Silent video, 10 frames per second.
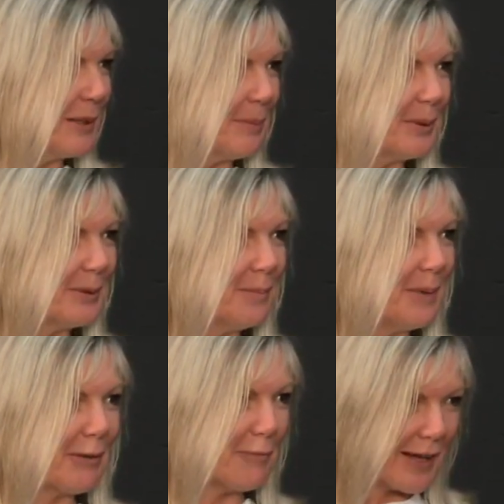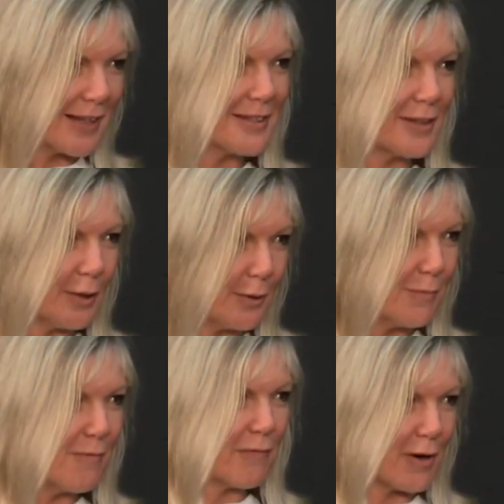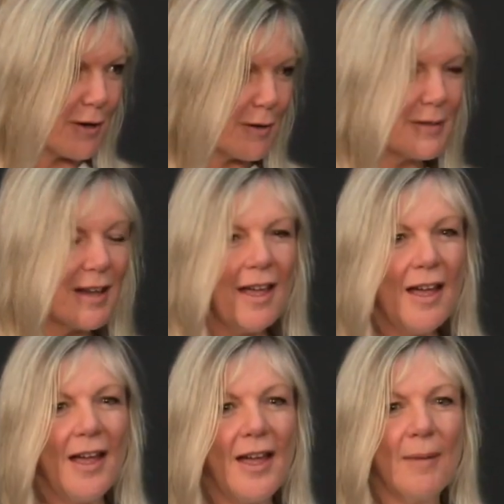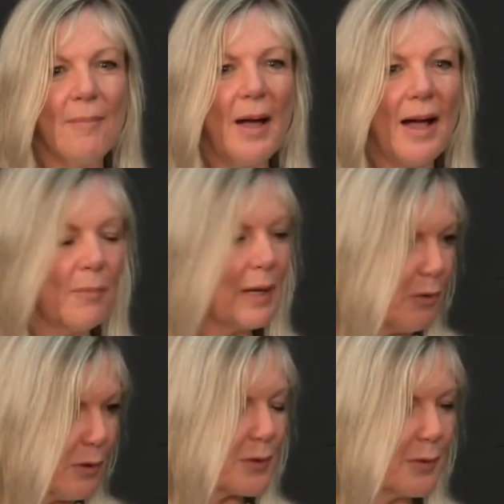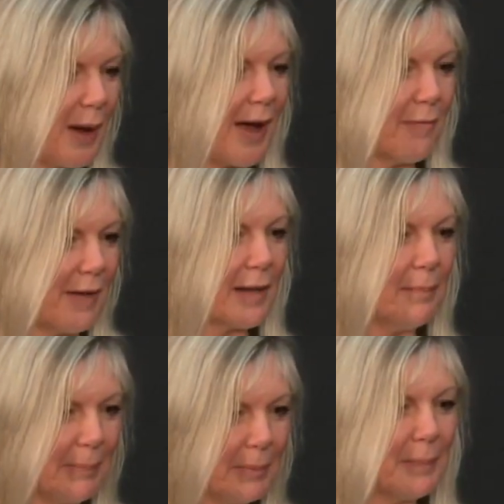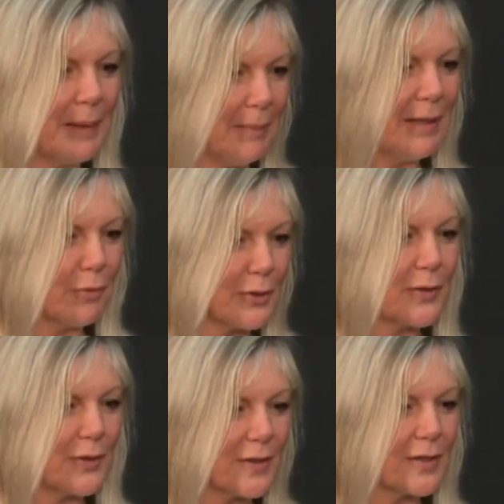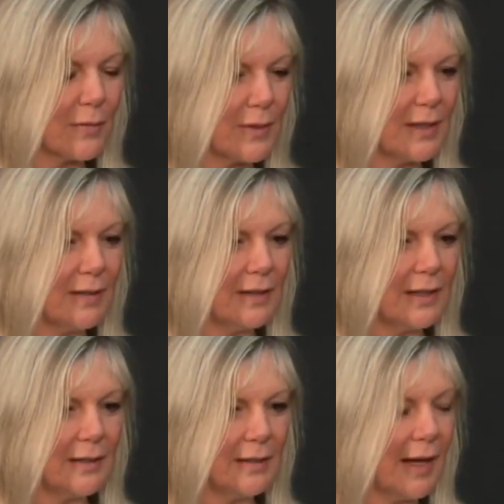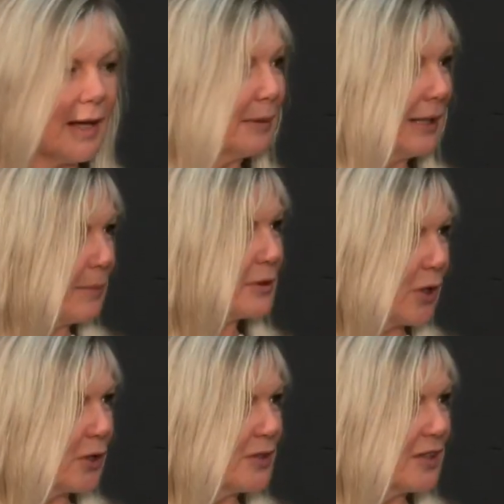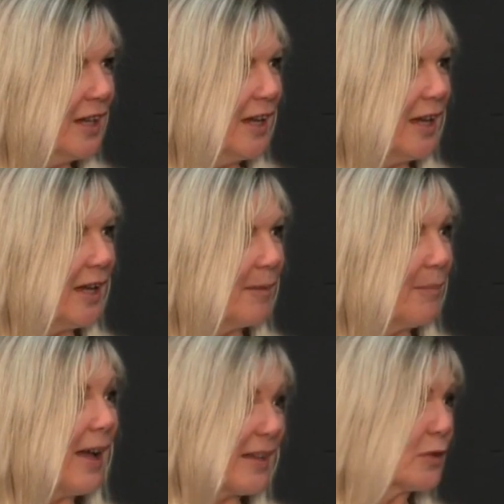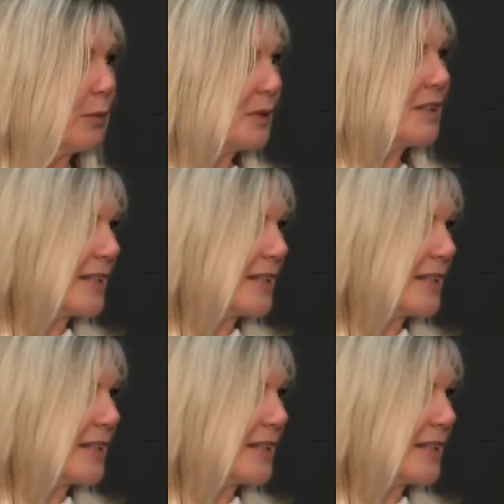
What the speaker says: people in Belfast alone furloughed, and we also have had people being made redundant. So the claimant count has doubled to